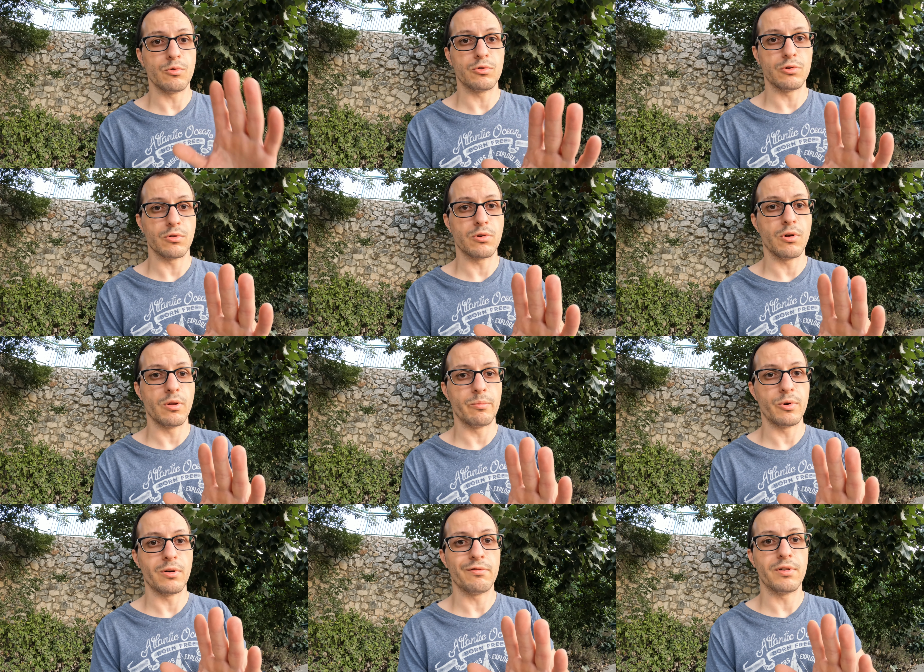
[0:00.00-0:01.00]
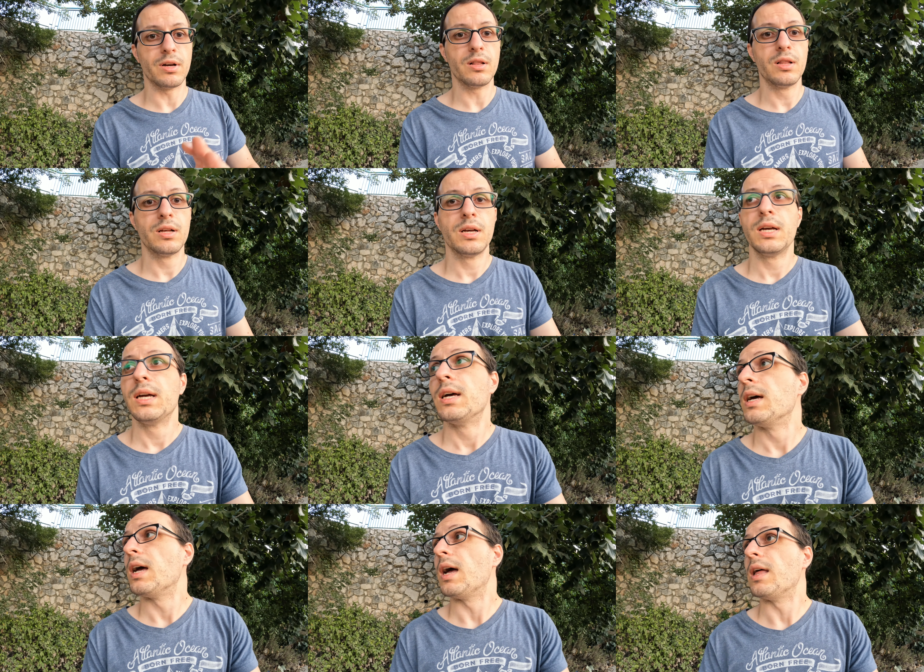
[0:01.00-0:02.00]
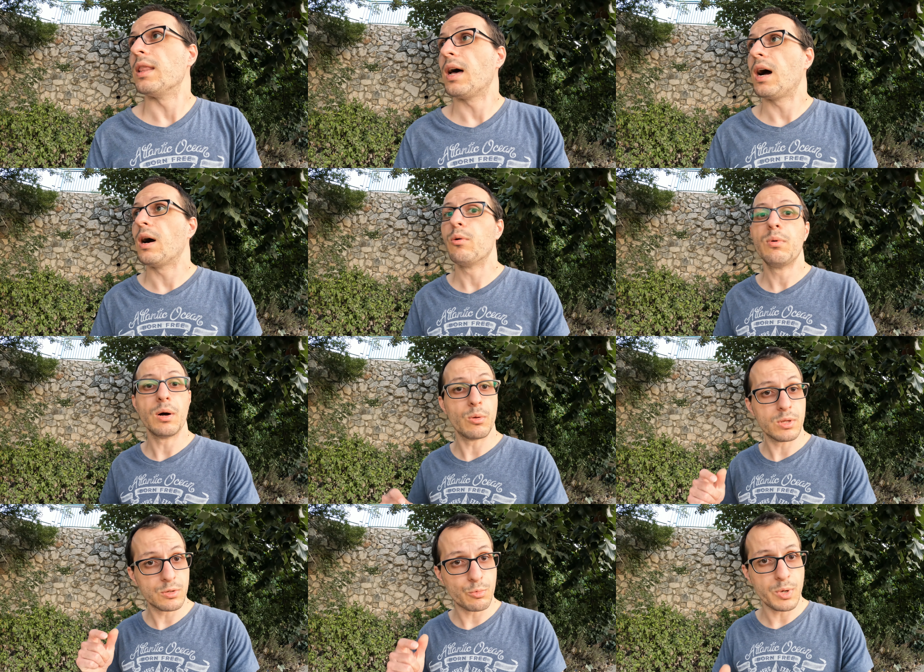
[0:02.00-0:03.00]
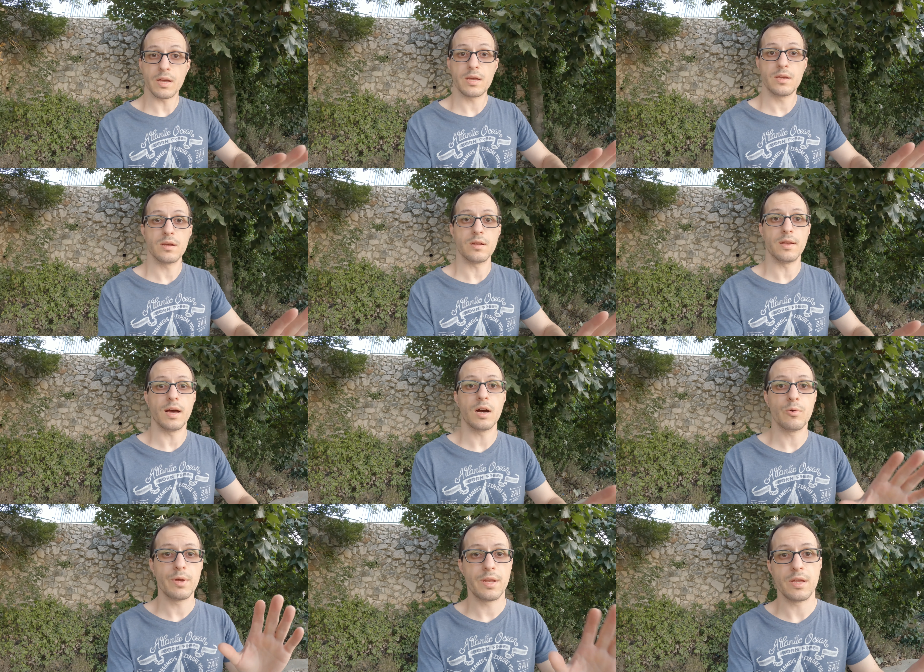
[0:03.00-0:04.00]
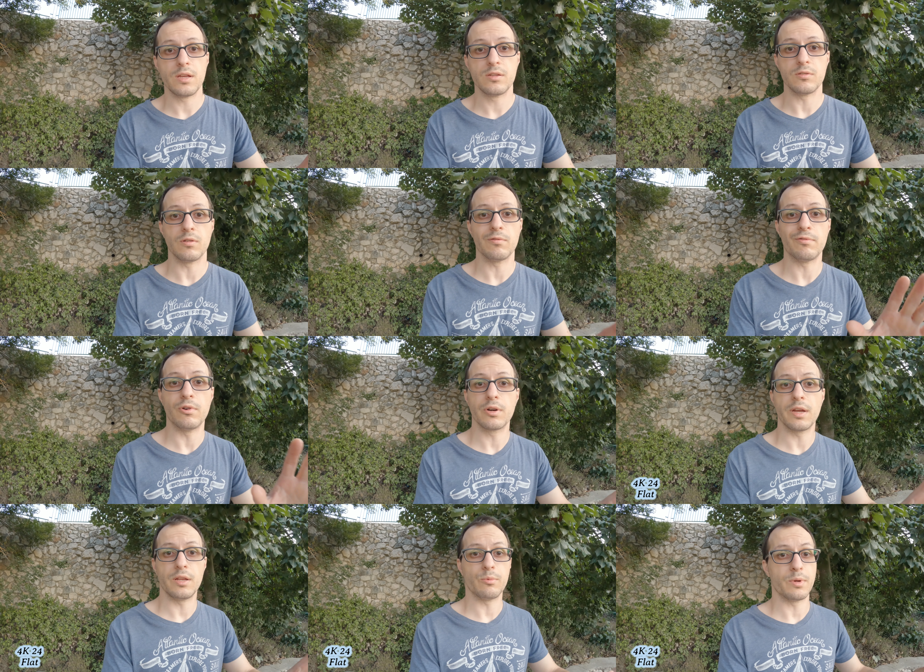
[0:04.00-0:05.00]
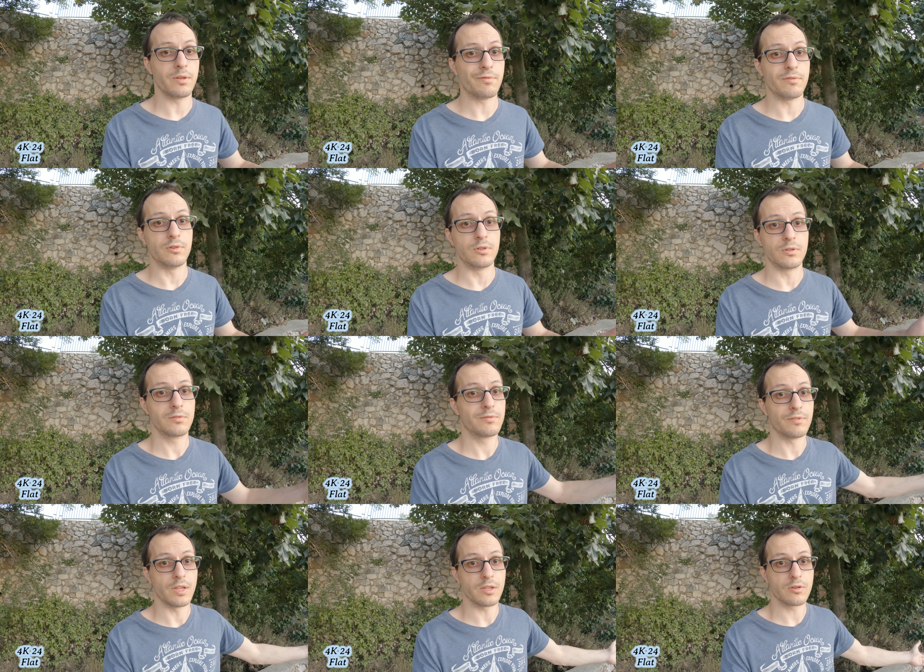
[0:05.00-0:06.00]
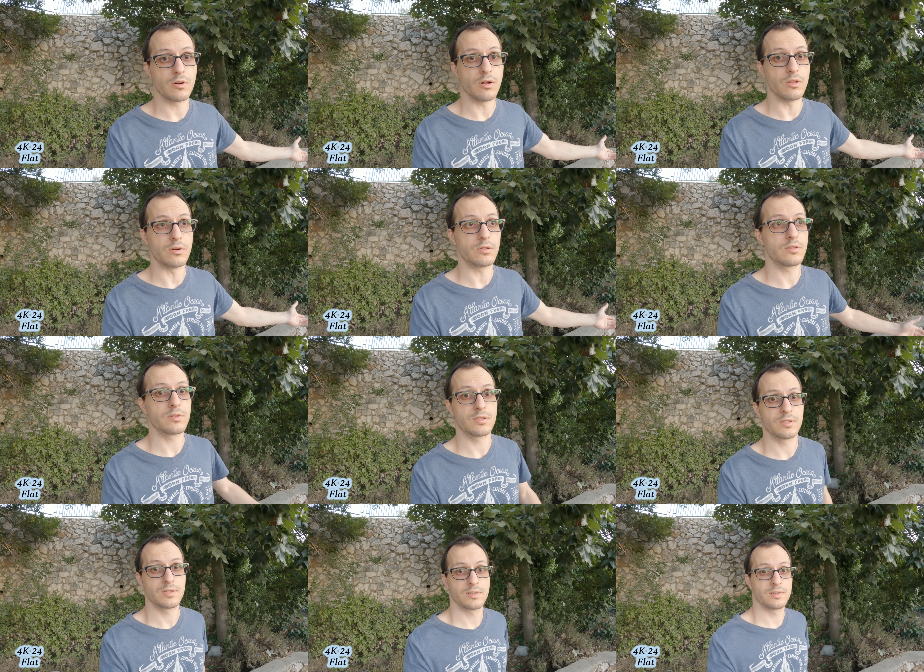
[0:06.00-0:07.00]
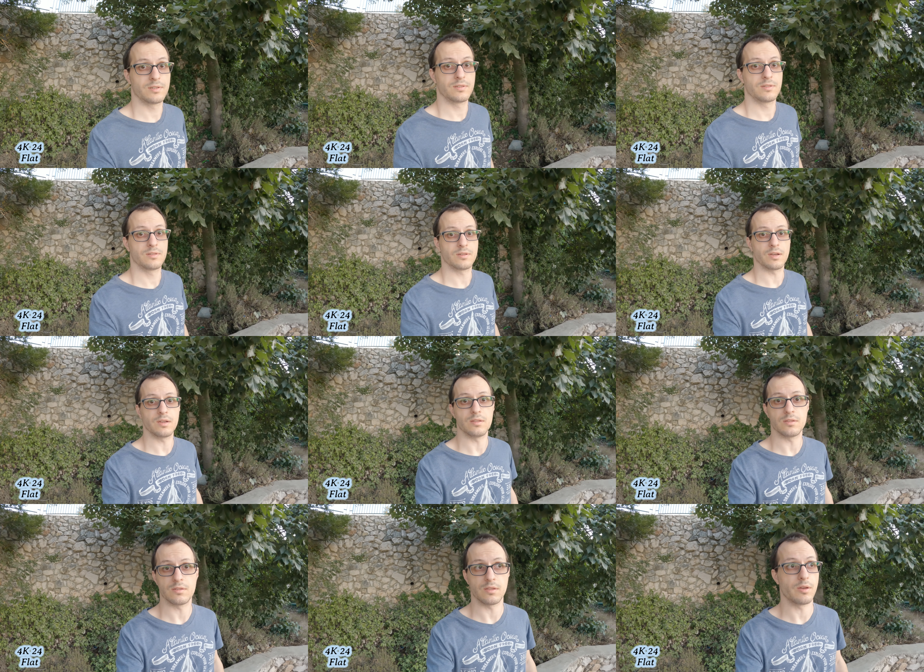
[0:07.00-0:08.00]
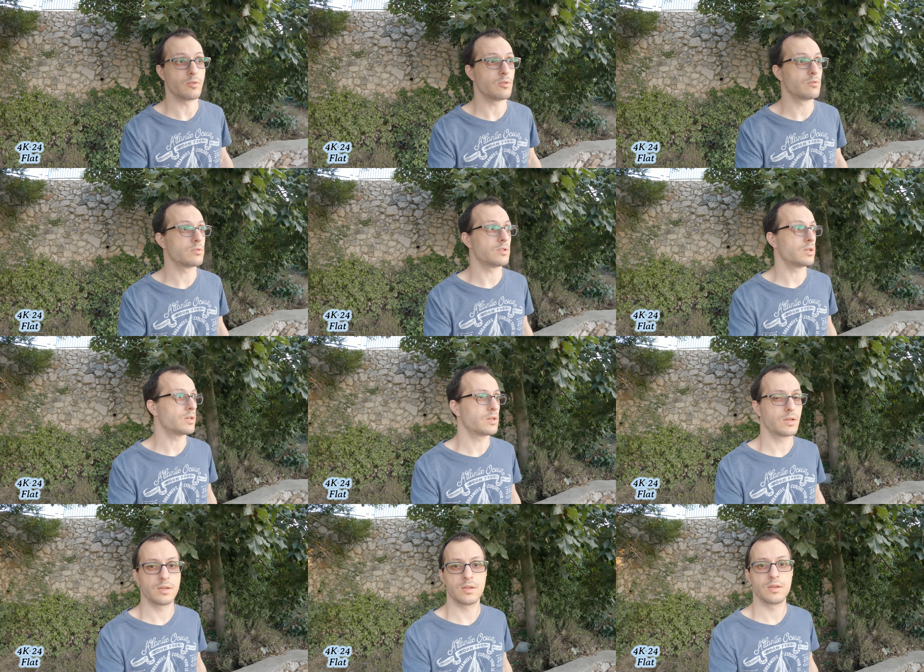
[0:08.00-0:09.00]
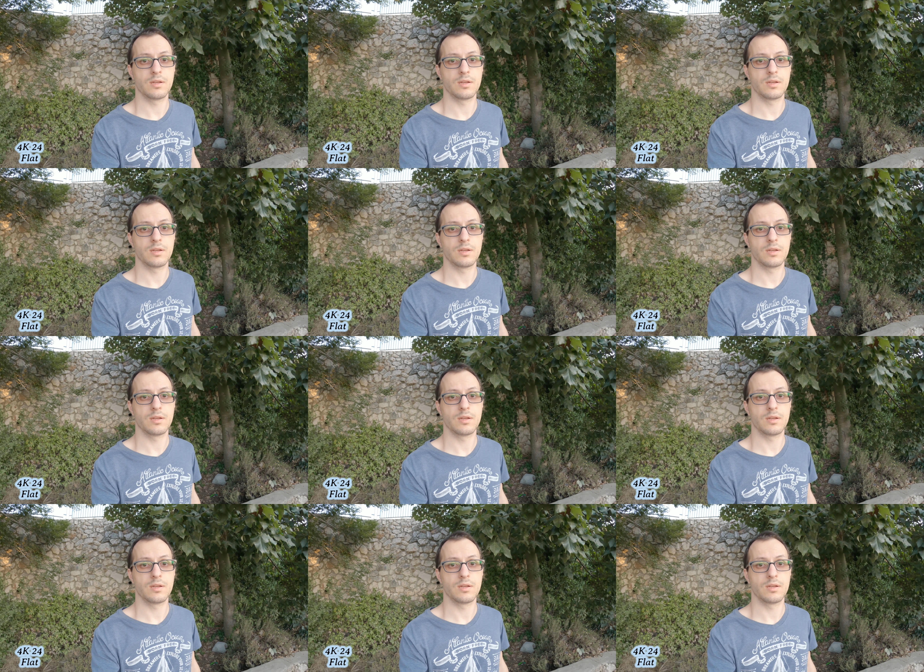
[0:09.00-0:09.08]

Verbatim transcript: neutral color profile, and now also okay, now it is on 4K 24 flat colors. And this is how it looks like.